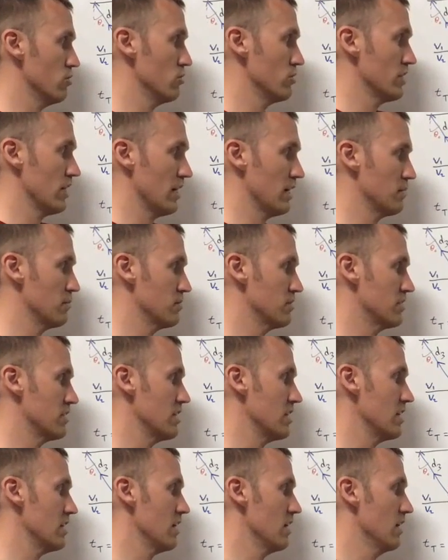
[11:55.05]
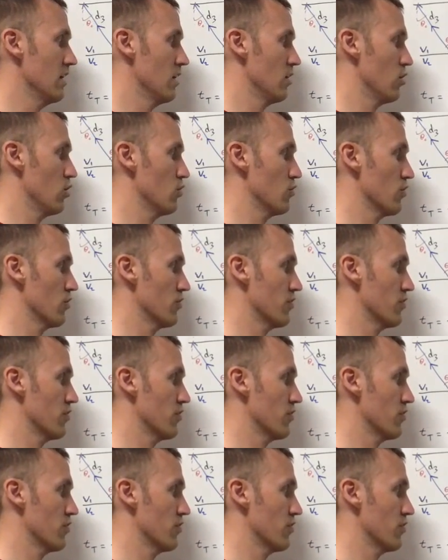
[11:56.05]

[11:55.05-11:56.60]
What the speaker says: times z over